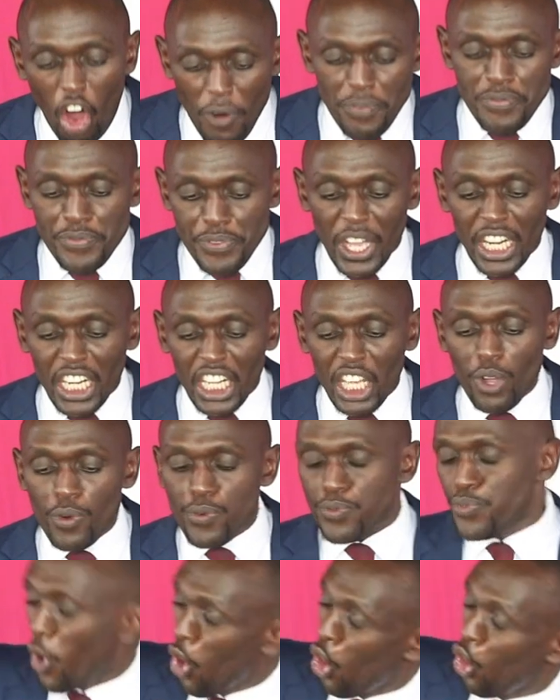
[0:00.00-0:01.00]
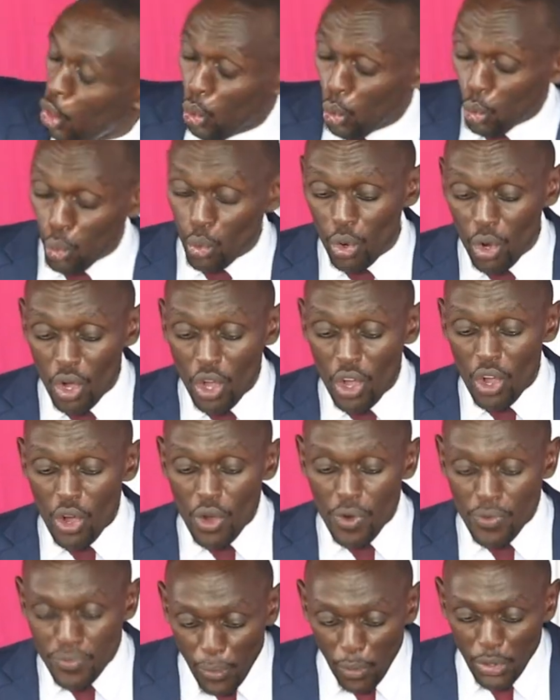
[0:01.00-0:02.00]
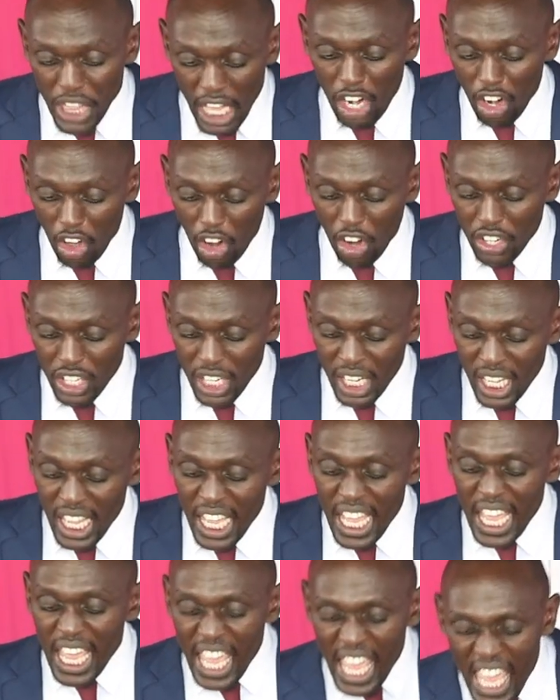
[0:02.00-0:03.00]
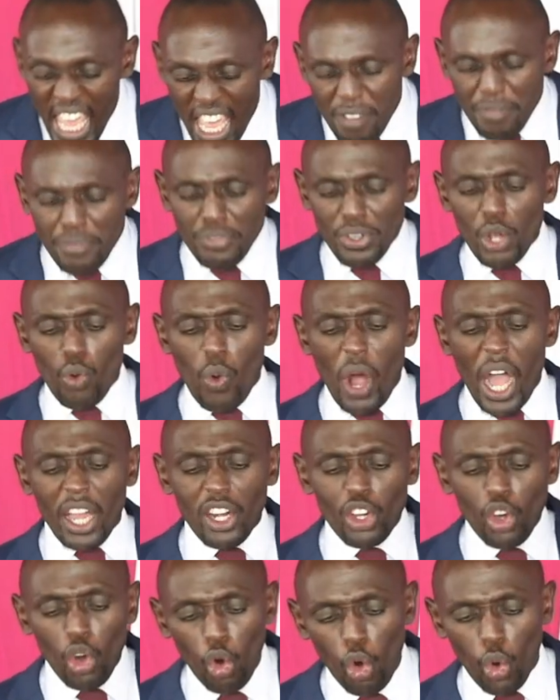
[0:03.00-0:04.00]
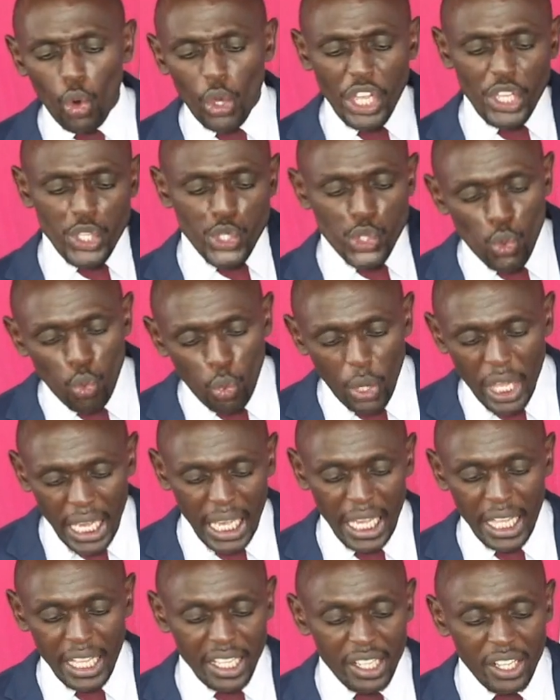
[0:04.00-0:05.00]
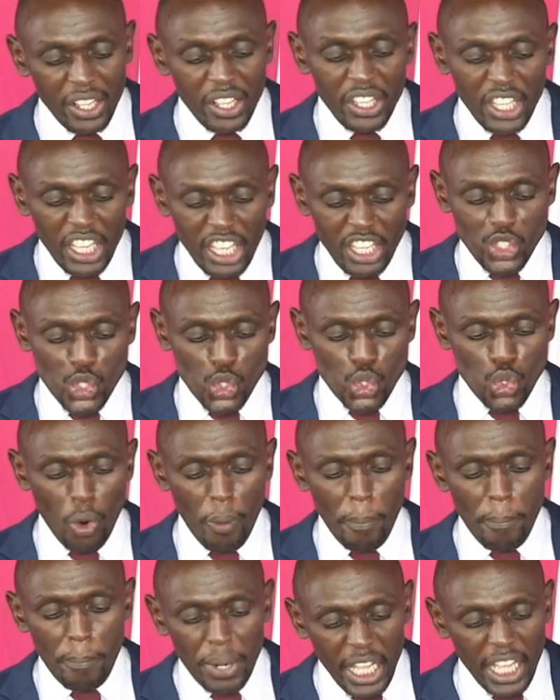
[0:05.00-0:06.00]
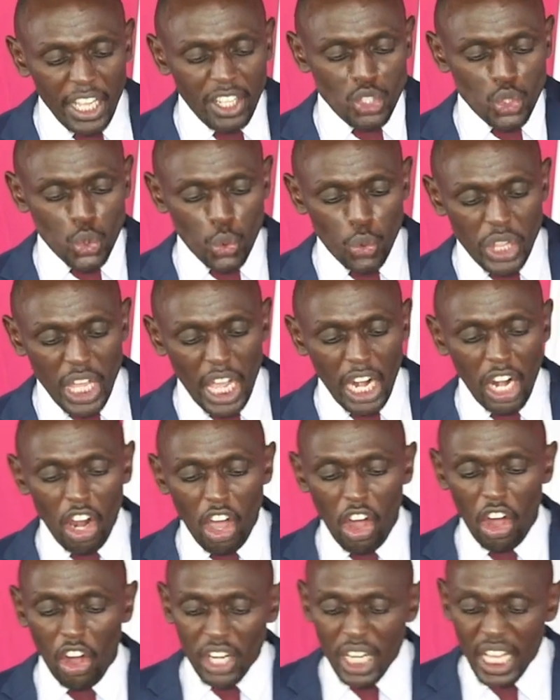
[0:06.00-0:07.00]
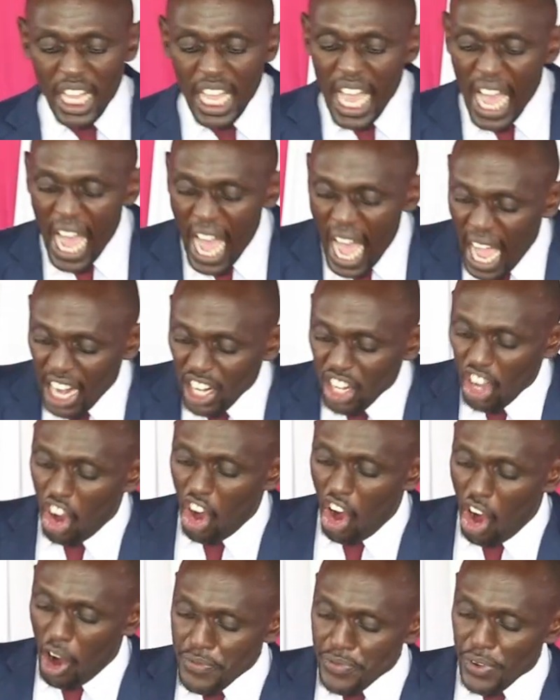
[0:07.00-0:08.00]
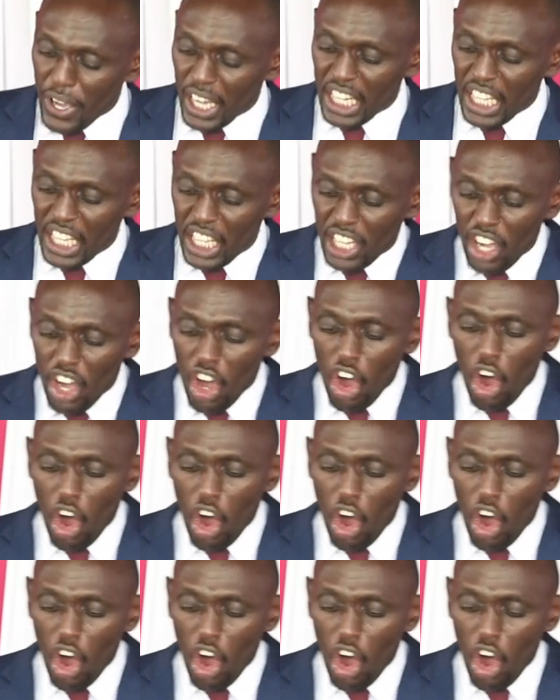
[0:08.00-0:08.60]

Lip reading: offering for who? For the Lord. Everyone who is willing is to bring to the Lord an offering